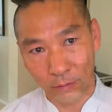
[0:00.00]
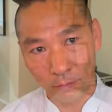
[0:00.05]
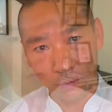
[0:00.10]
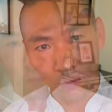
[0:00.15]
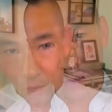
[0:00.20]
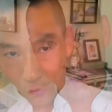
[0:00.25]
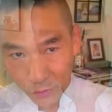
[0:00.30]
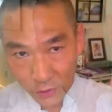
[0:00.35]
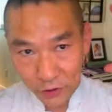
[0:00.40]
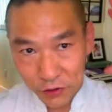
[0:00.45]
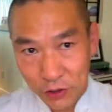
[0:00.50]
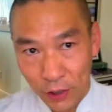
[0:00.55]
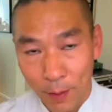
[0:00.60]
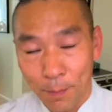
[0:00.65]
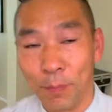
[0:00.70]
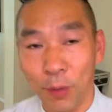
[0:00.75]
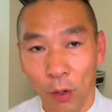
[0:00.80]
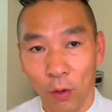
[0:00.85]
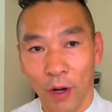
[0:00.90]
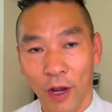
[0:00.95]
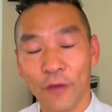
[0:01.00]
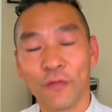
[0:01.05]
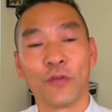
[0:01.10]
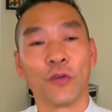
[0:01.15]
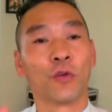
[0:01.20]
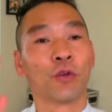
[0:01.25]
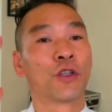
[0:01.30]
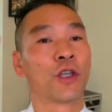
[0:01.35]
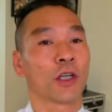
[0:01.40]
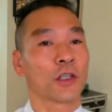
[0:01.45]
For example, if you
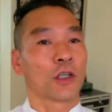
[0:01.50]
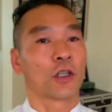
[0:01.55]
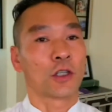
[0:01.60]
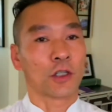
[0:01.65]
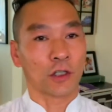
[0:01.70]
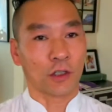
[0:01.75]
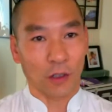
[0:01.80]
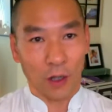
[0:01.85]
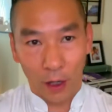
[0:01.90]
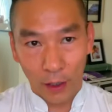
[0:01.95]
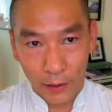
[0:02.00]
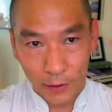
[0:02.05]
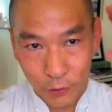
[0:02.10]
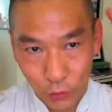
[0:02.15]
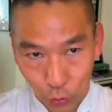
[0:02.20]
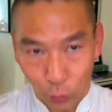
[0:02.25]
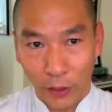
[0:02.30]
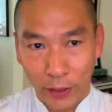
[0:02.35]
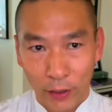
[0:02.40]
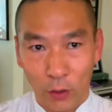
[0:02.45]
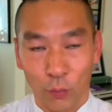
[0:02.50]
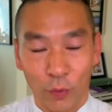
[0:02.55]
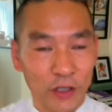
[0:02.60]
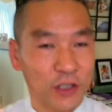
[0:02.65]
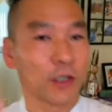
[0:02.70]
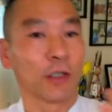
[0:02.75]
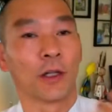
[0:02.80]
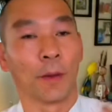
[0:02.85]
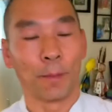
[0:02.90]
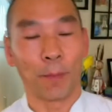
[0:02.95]
just start training with
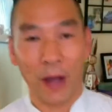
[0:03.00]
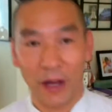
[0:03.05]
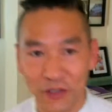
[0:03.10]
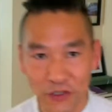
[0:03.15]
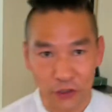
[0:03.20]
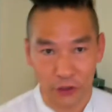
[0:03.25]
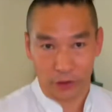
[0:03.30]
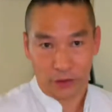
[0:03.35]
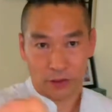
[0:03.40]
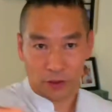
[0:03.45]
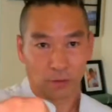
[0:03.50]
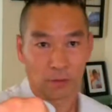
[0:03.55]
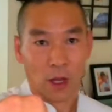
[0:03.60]
the punches,